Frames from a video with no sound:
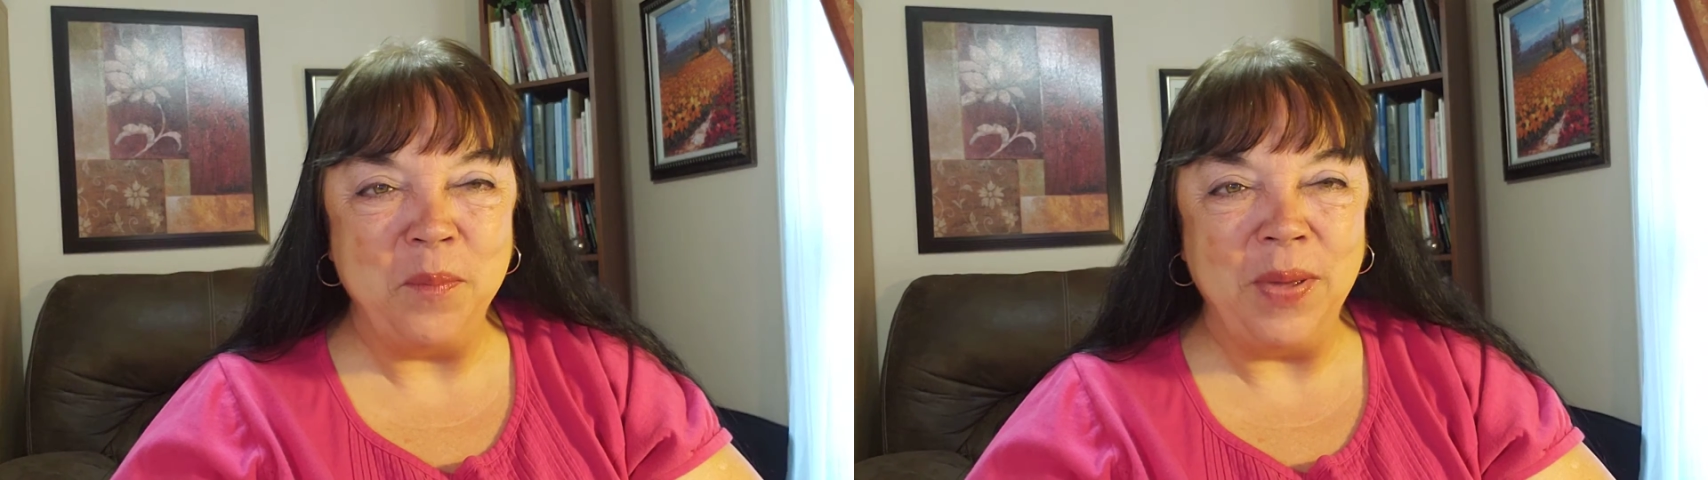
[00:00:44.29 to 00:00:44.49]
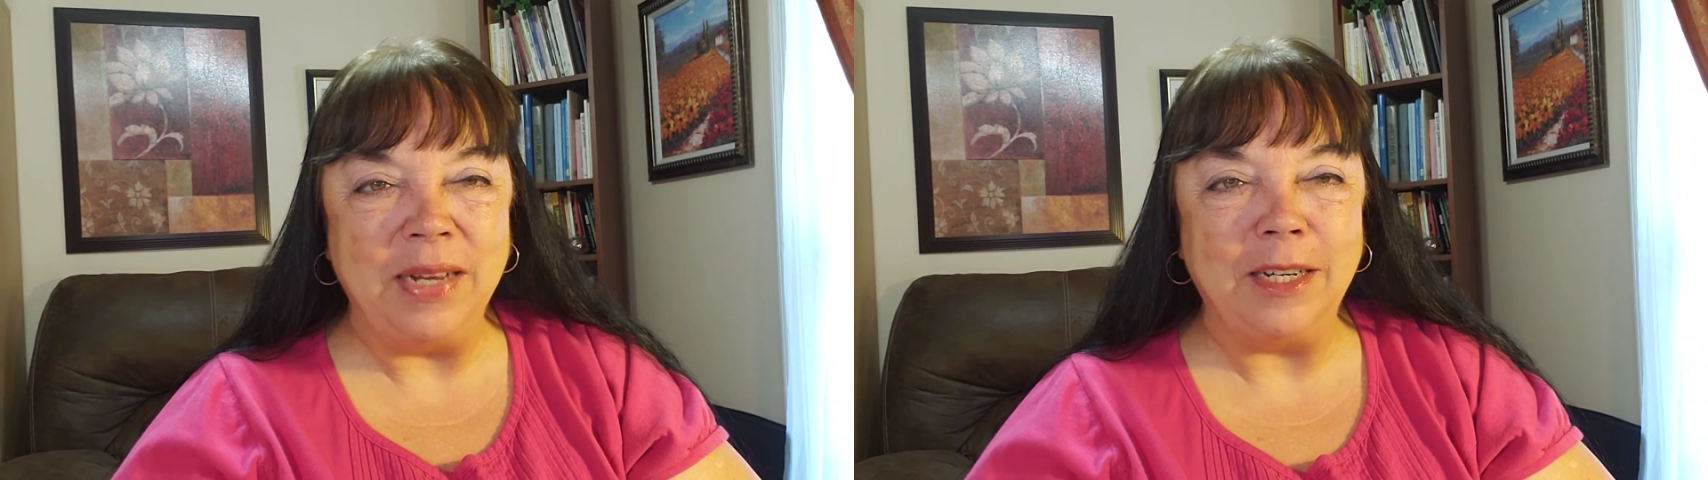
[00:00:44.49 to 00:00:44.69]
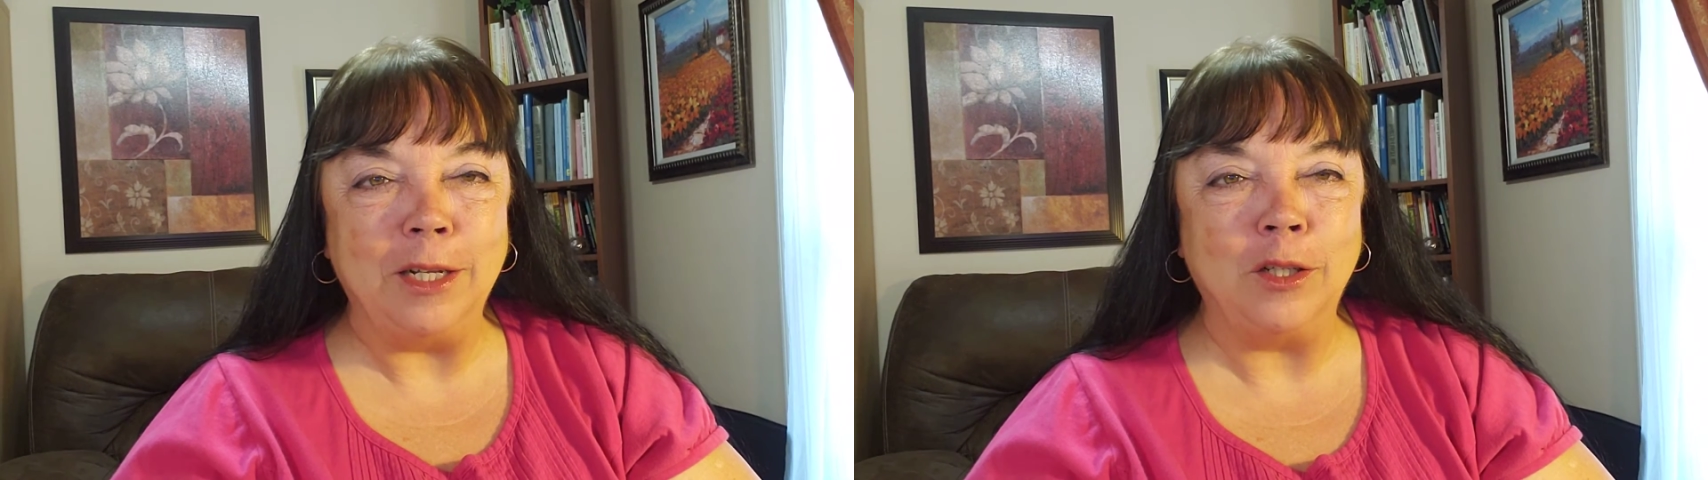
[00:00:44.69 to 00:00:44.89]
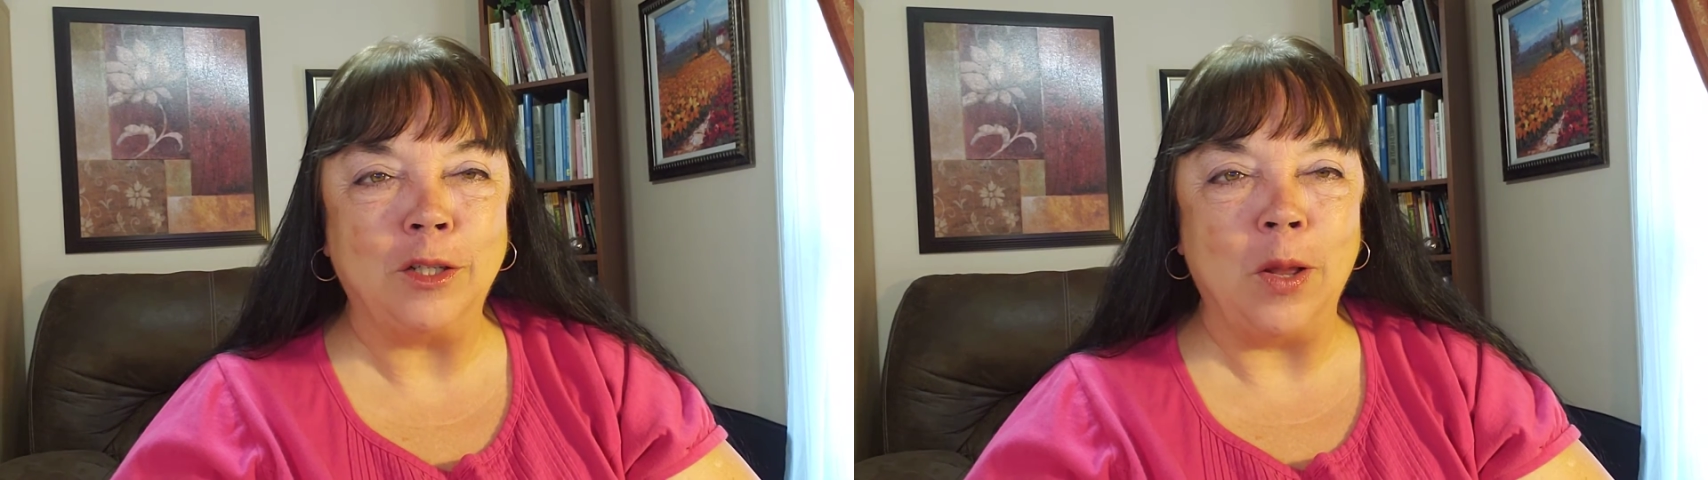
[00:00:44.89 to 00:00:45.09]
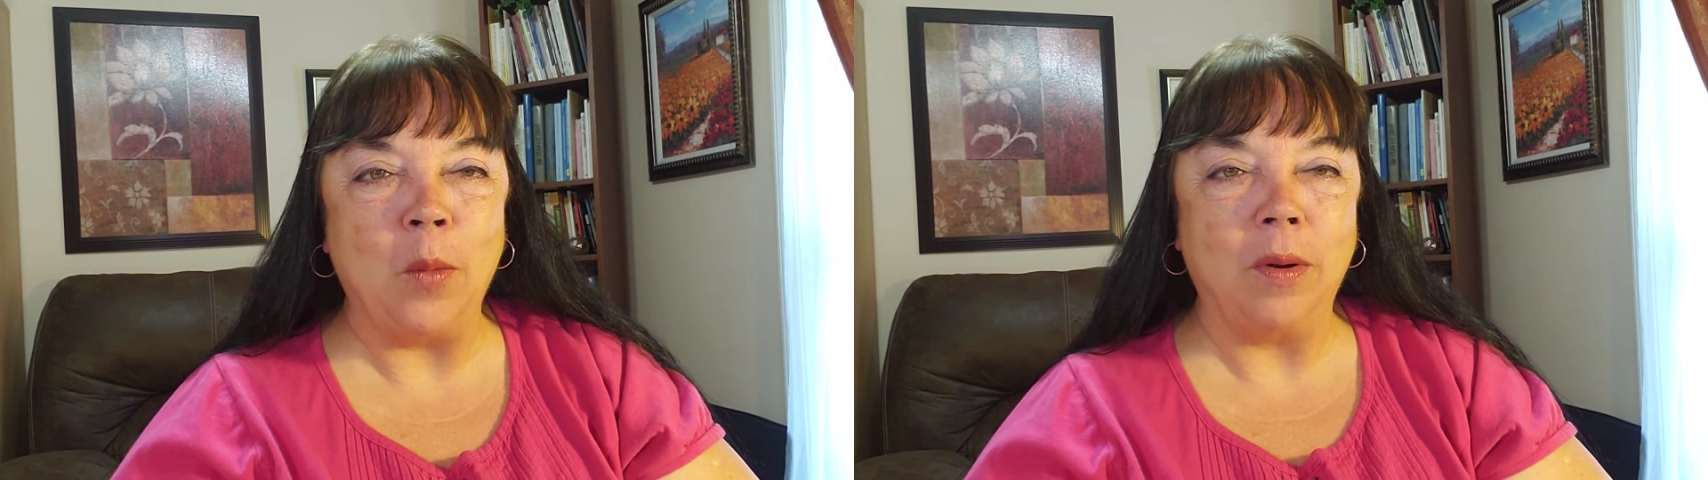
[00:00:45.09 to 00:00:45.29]
bit
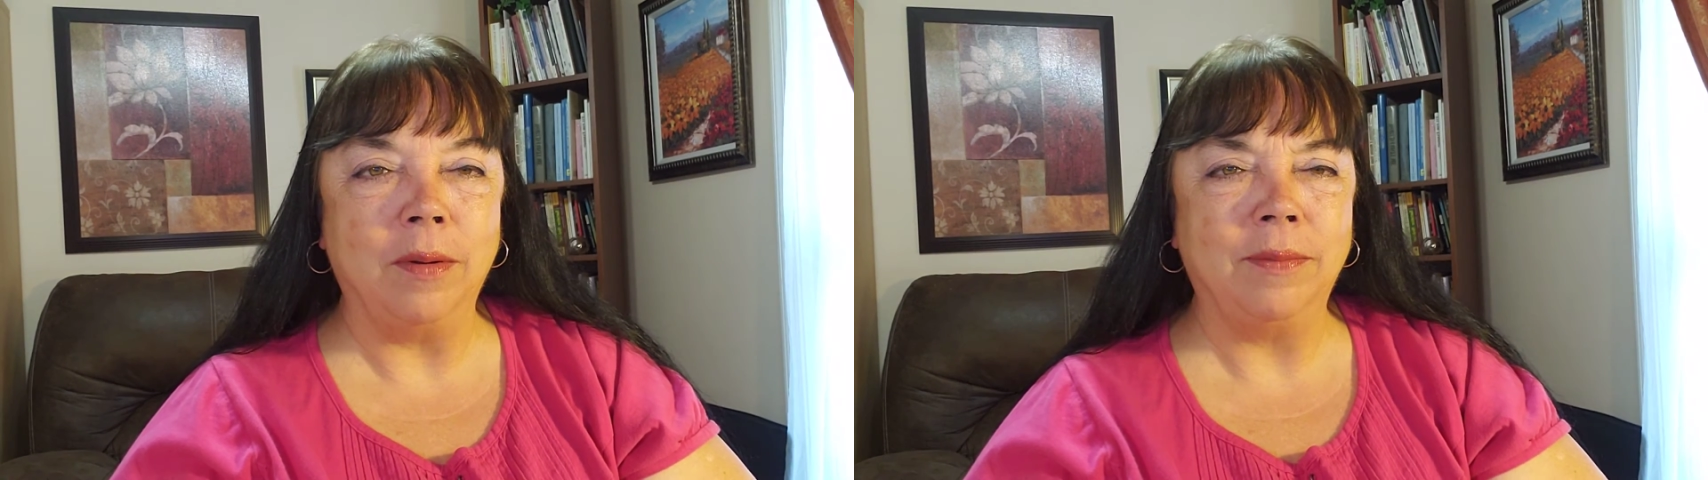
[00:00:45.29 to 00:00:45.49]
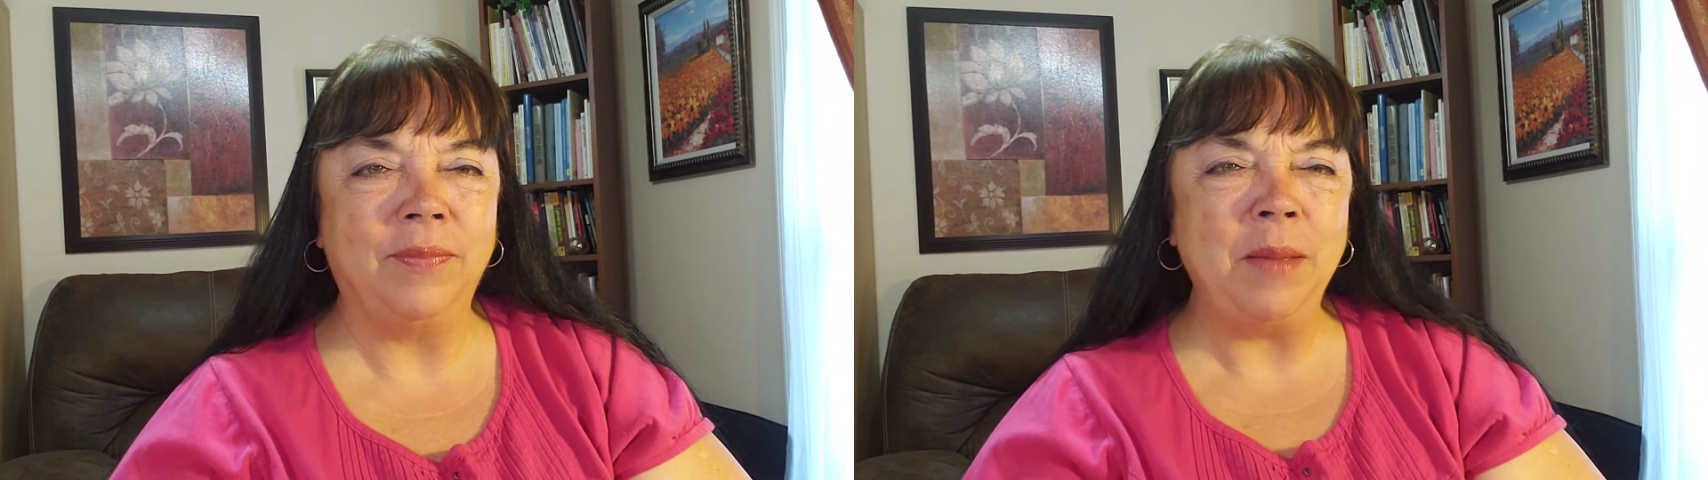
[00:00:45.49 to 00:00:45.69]
slower.